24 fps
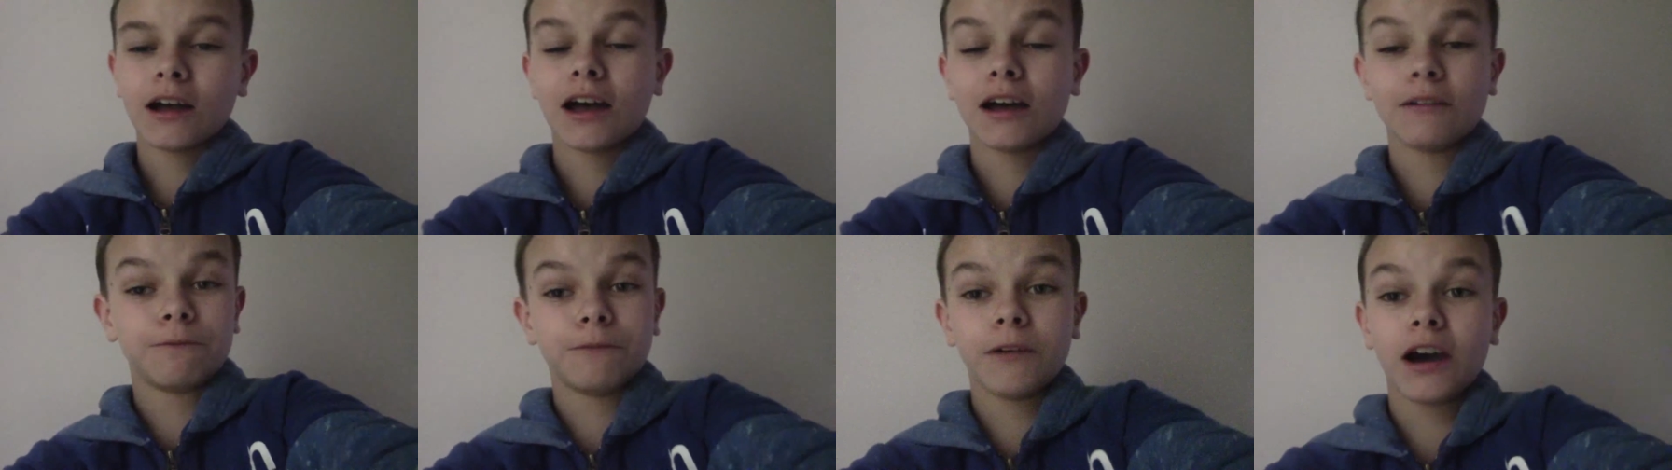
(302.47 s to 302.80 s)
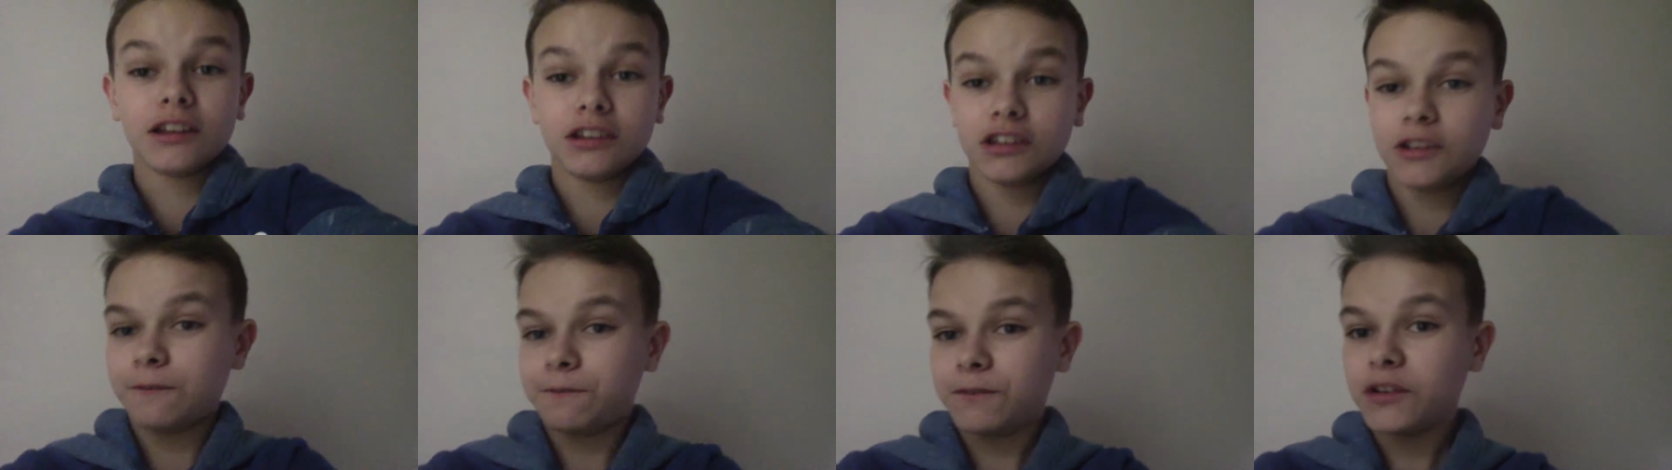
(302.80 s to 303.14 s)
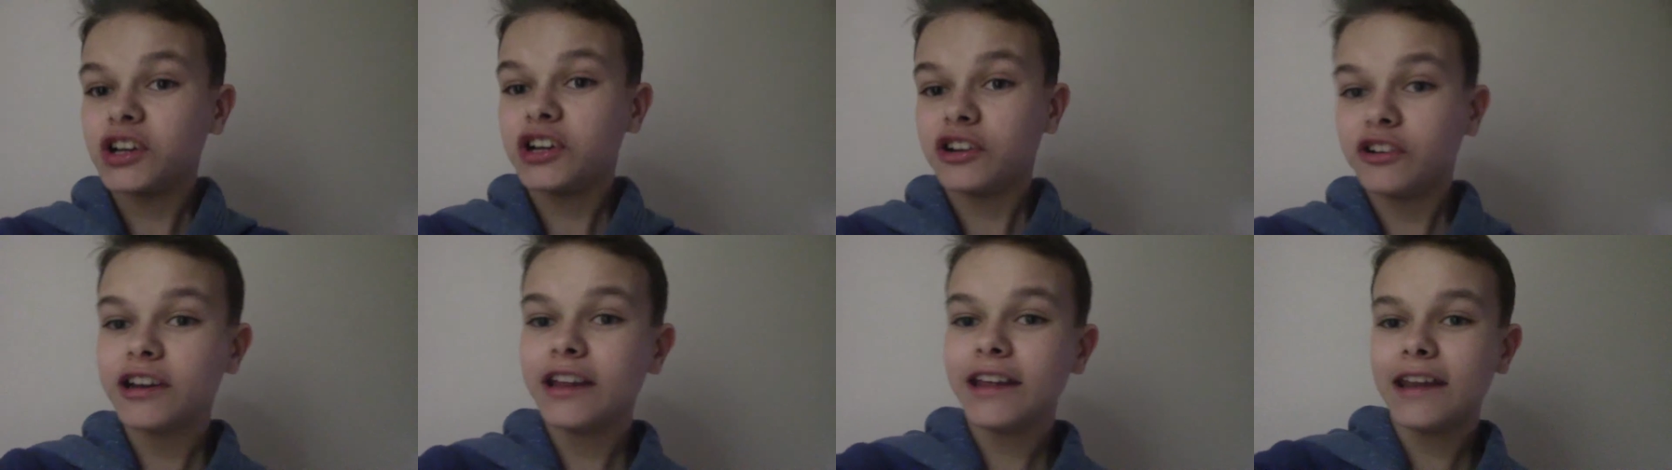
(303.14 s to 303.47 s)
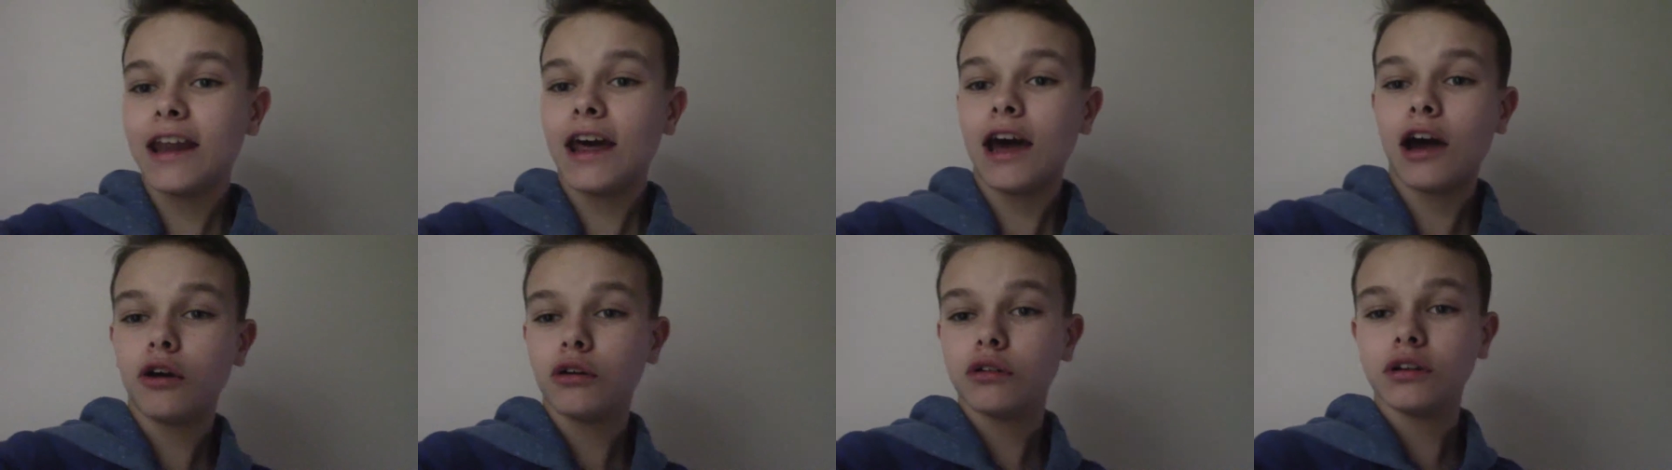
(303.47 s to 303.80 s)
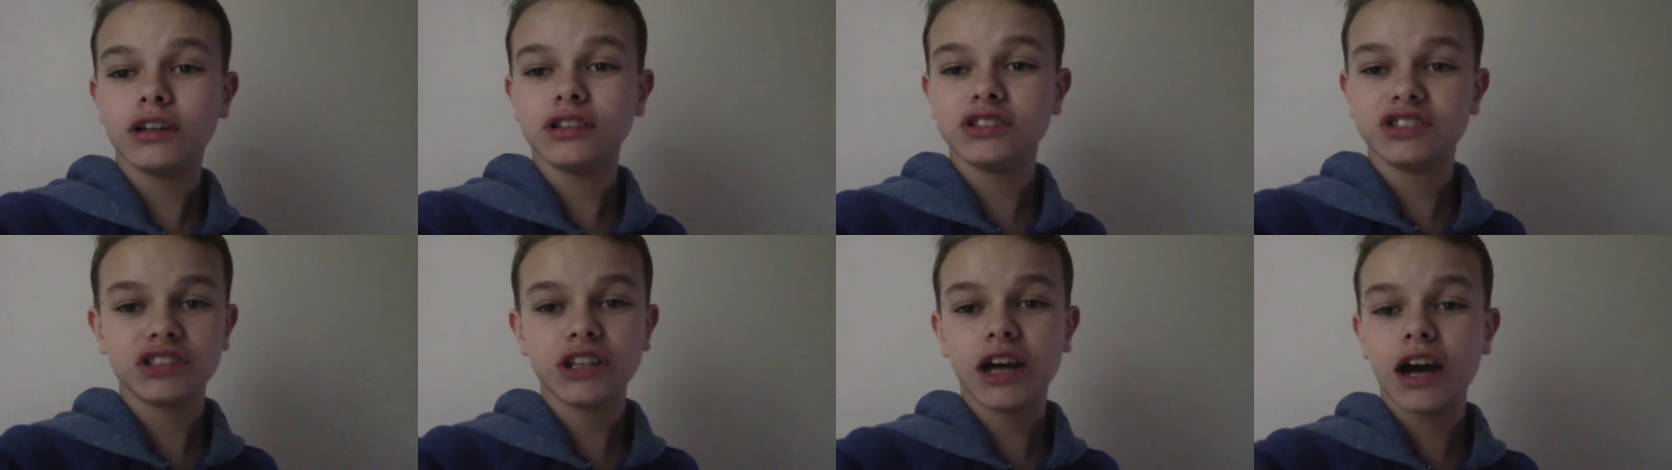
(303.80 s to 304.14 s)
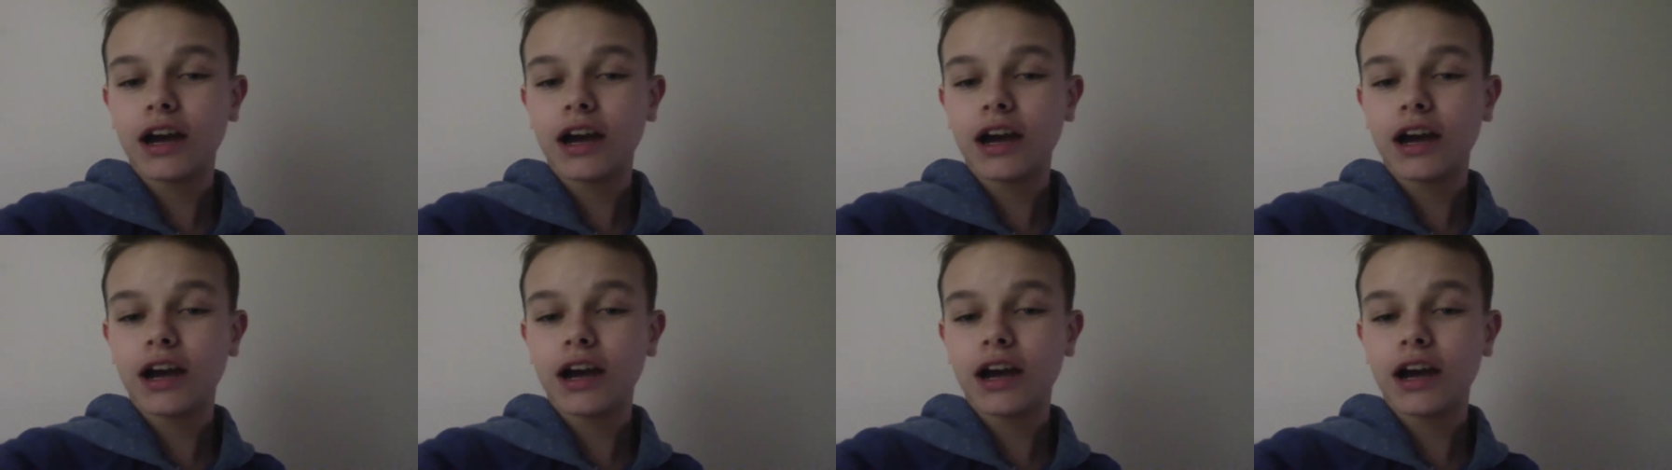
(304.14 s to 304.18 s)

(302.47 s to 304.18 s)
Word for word: I finally figured it out. It's